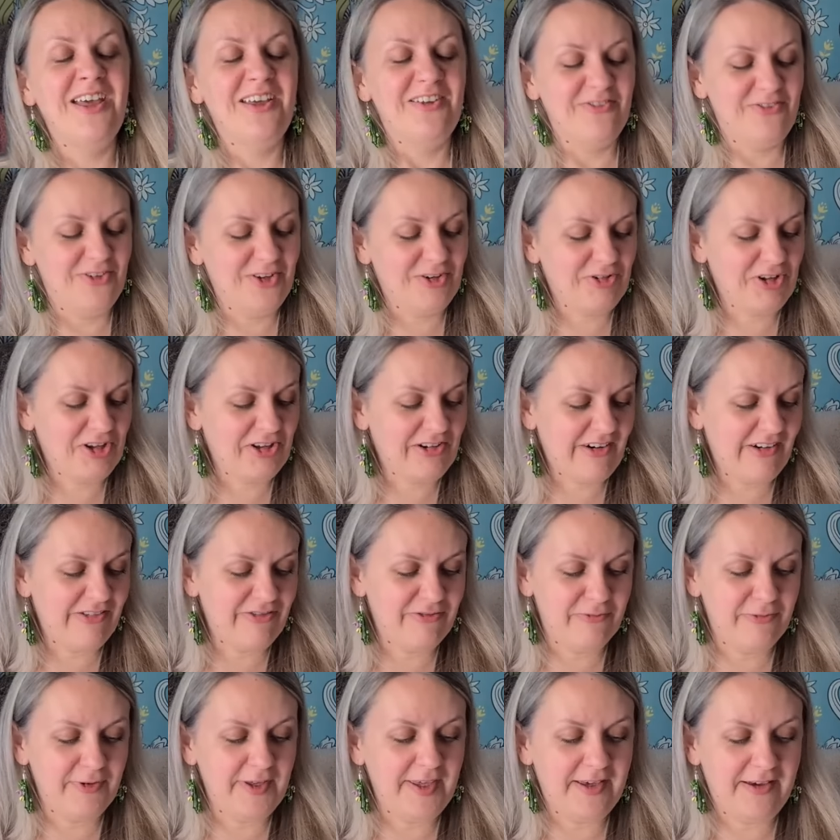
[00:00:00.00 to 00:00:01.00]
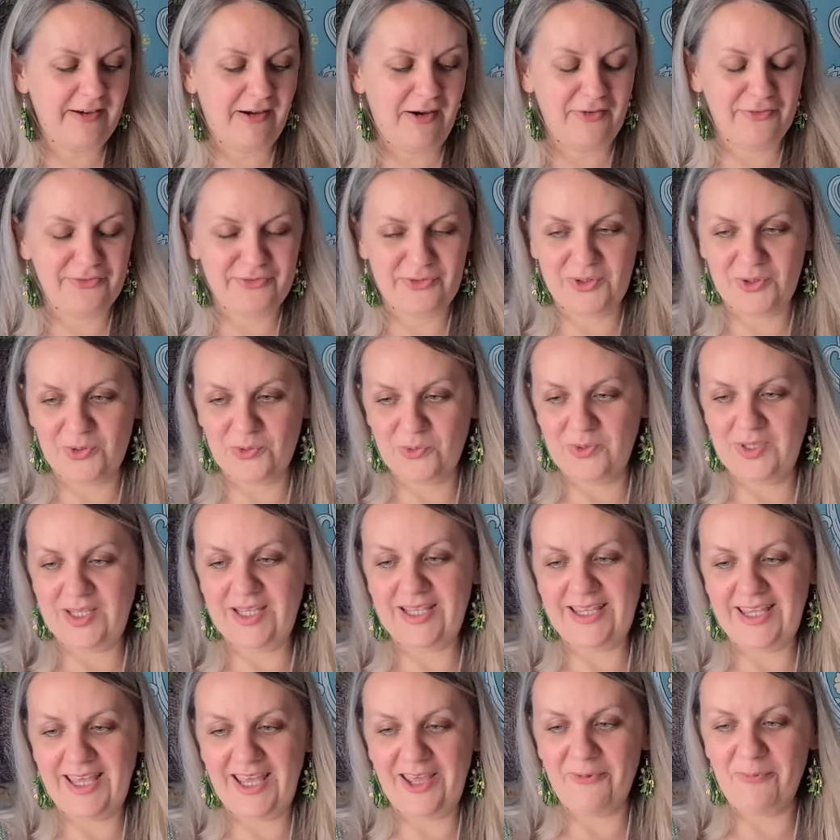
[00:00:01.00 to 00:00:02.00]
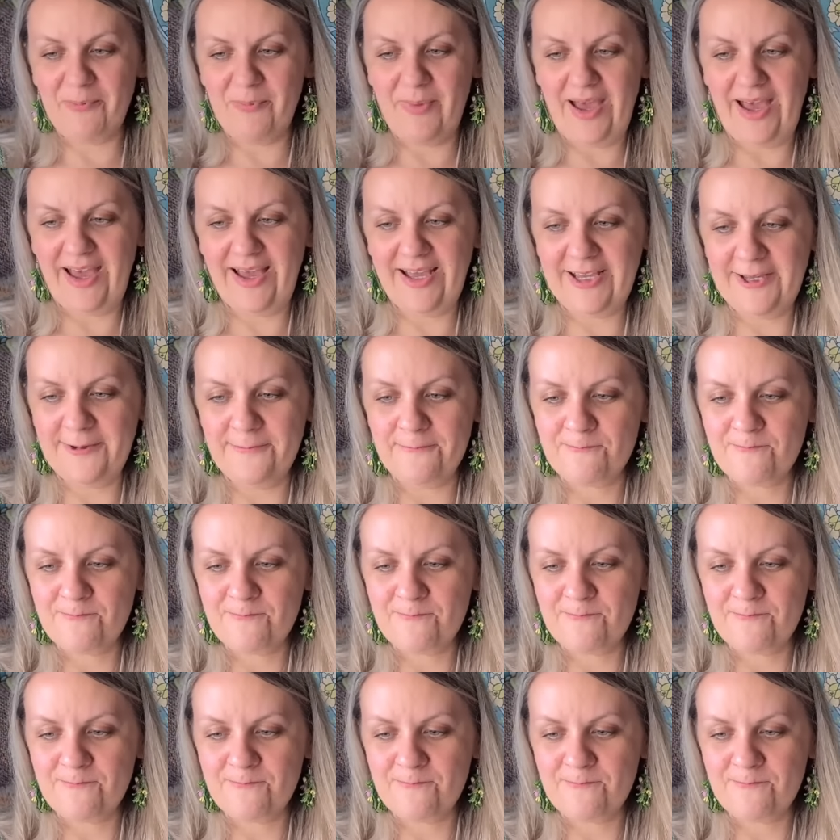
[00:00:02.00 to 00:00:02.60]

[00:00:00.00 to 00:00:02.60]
very rough week after we came back.